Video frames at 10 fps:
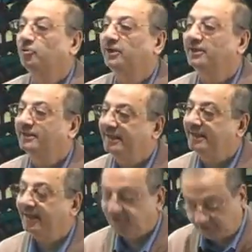
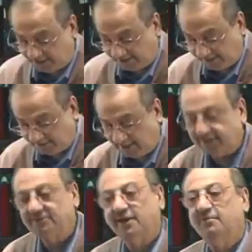turidina shayyan
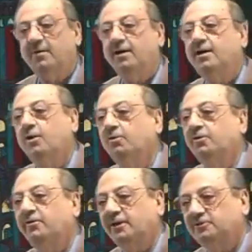ya Salma. How will
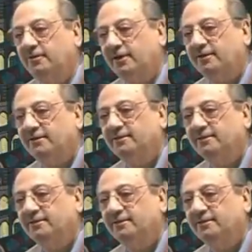you translate?